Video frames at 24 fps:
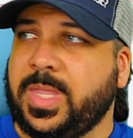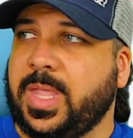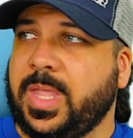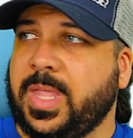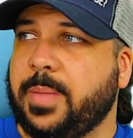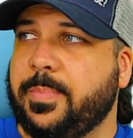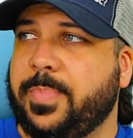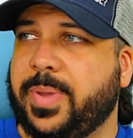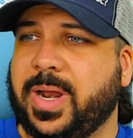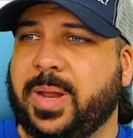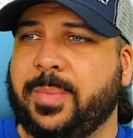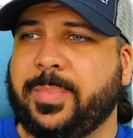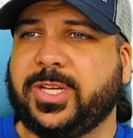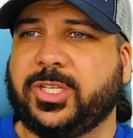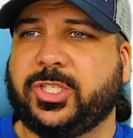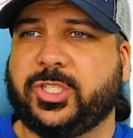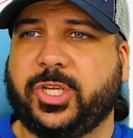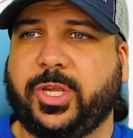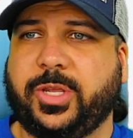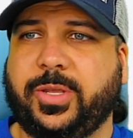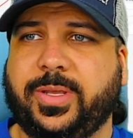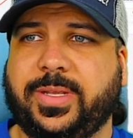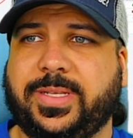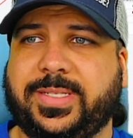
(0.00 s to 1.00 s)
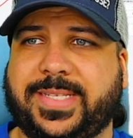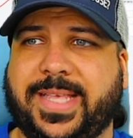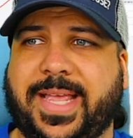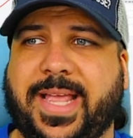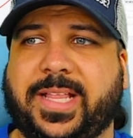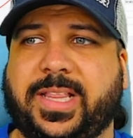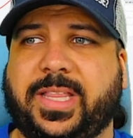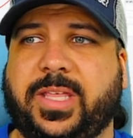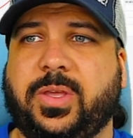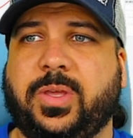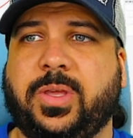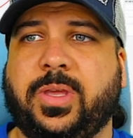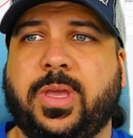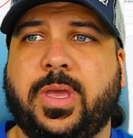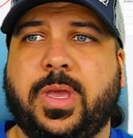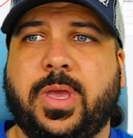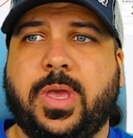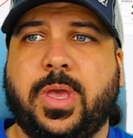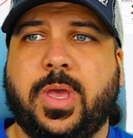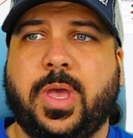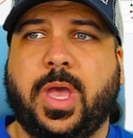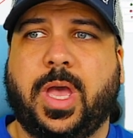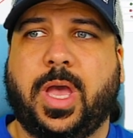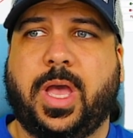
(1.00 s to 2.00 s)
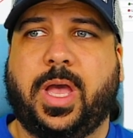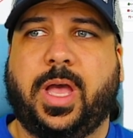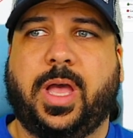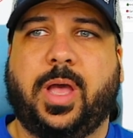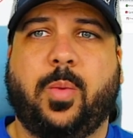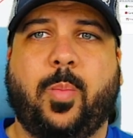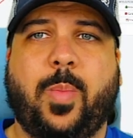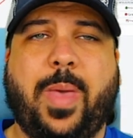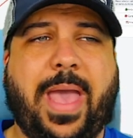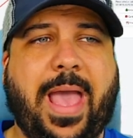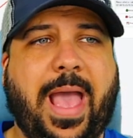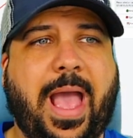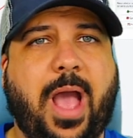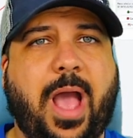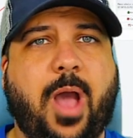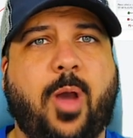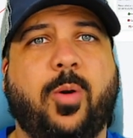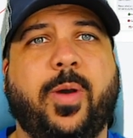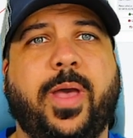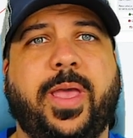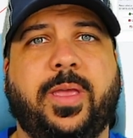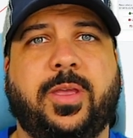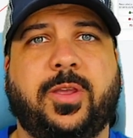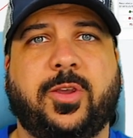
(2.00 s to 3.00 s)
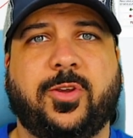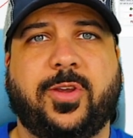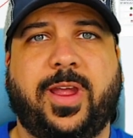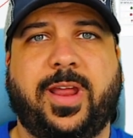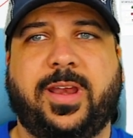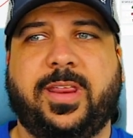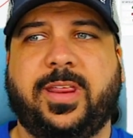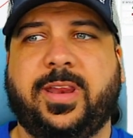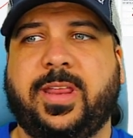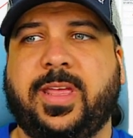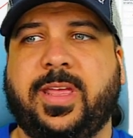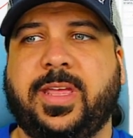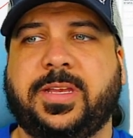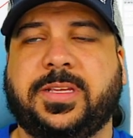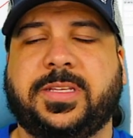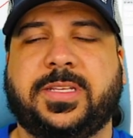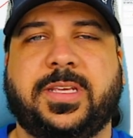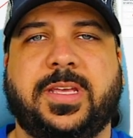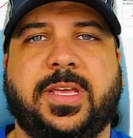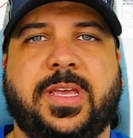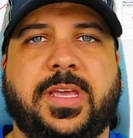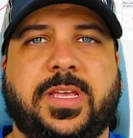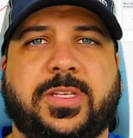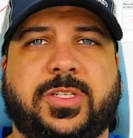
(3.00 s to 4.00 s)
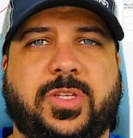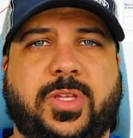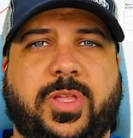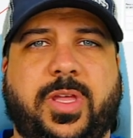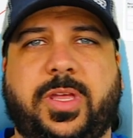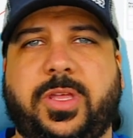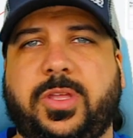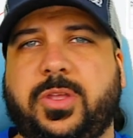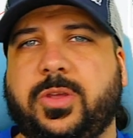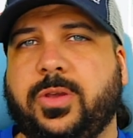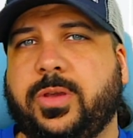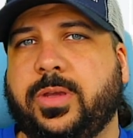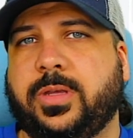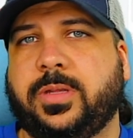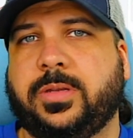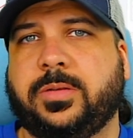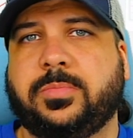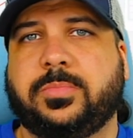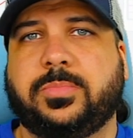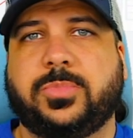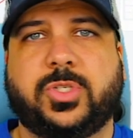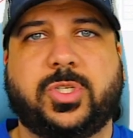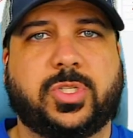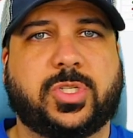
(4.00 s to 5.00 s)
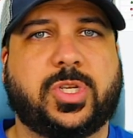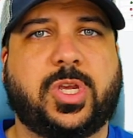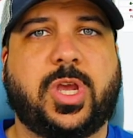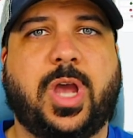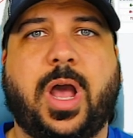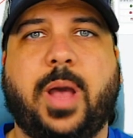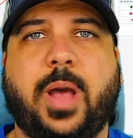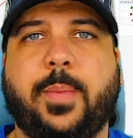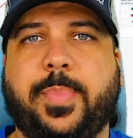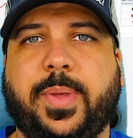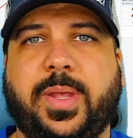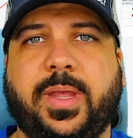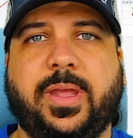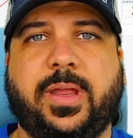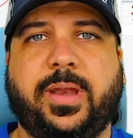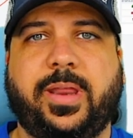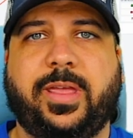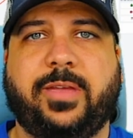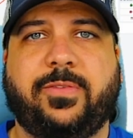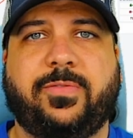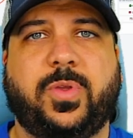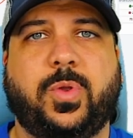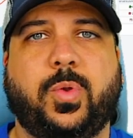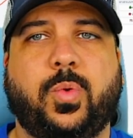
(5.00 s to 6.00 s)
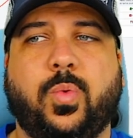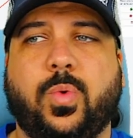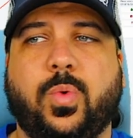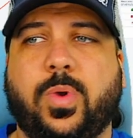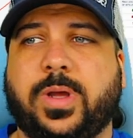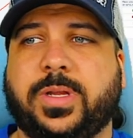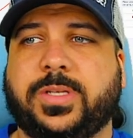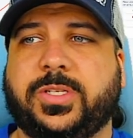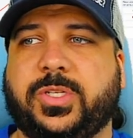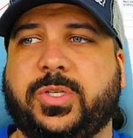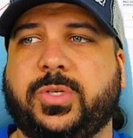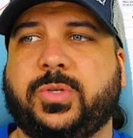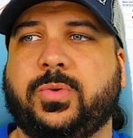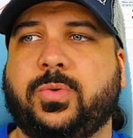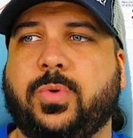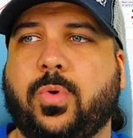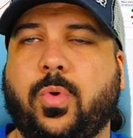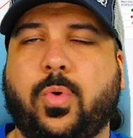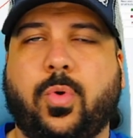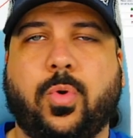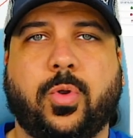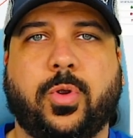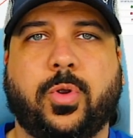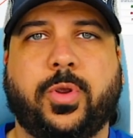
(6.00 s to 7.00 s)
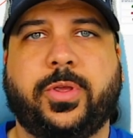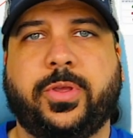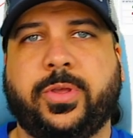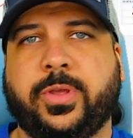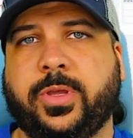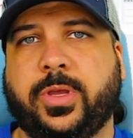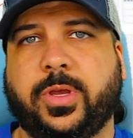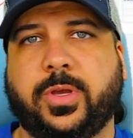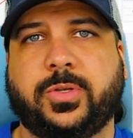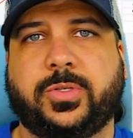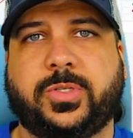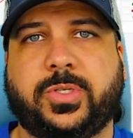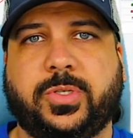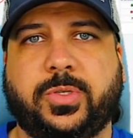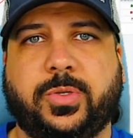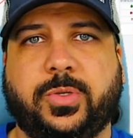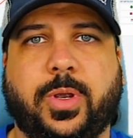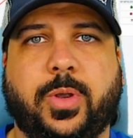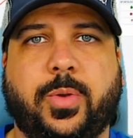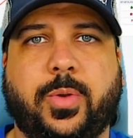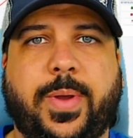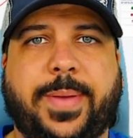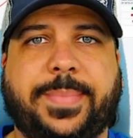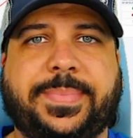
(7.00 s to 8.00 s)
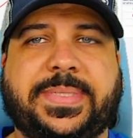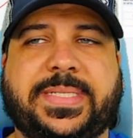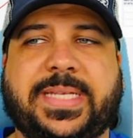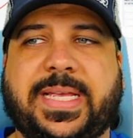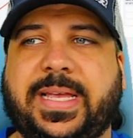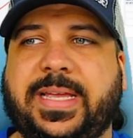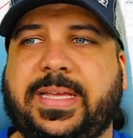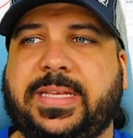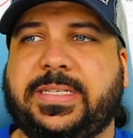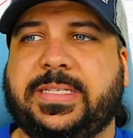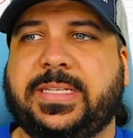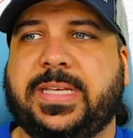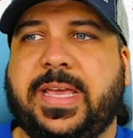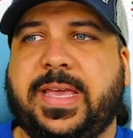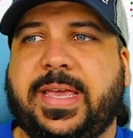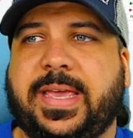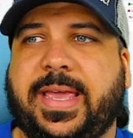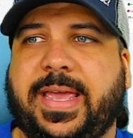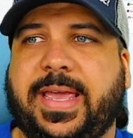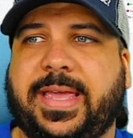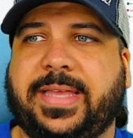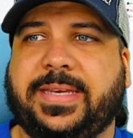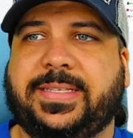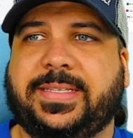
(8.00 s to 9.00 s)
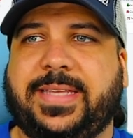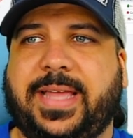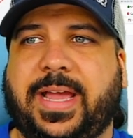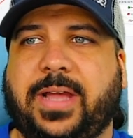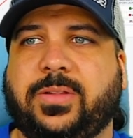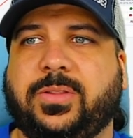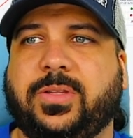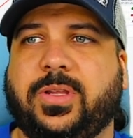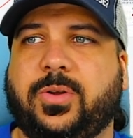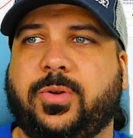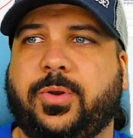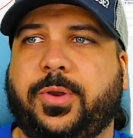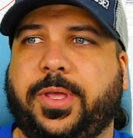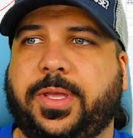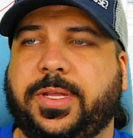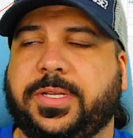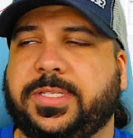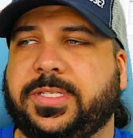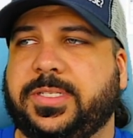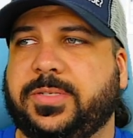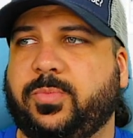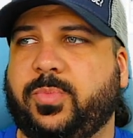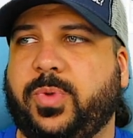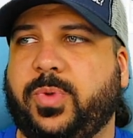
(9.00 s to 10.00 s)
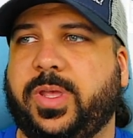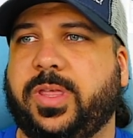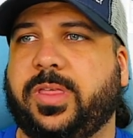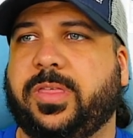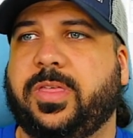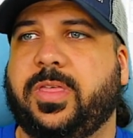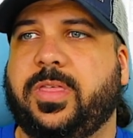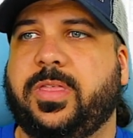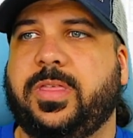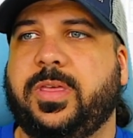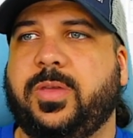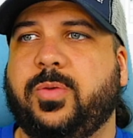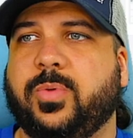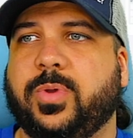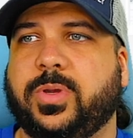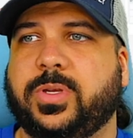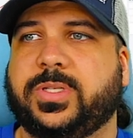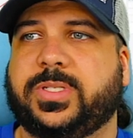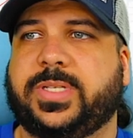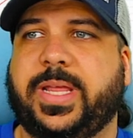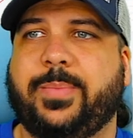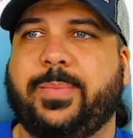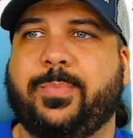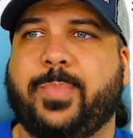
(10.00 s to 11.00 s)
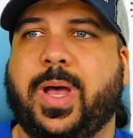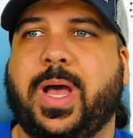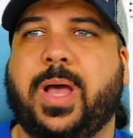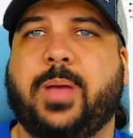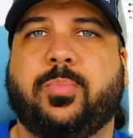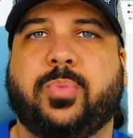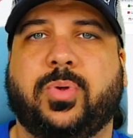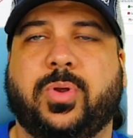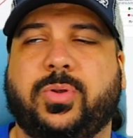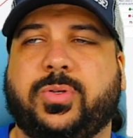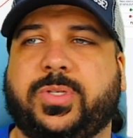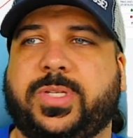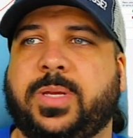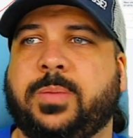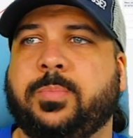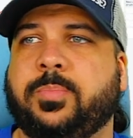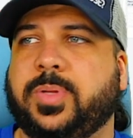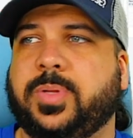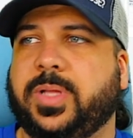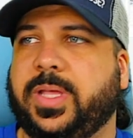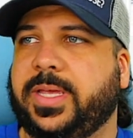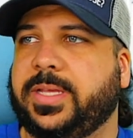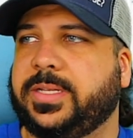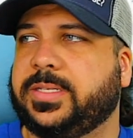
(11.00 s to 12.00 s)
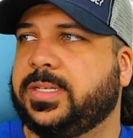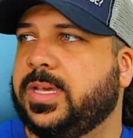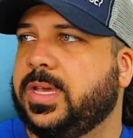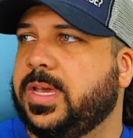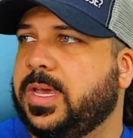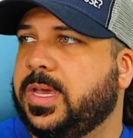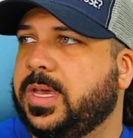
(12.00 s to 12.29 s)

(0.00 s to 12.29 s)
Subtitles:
But I'm going to show you exactly how I created it so that you can just copy it if you want to, or you can go to our website and download it with the Real Estate Bot Pro template.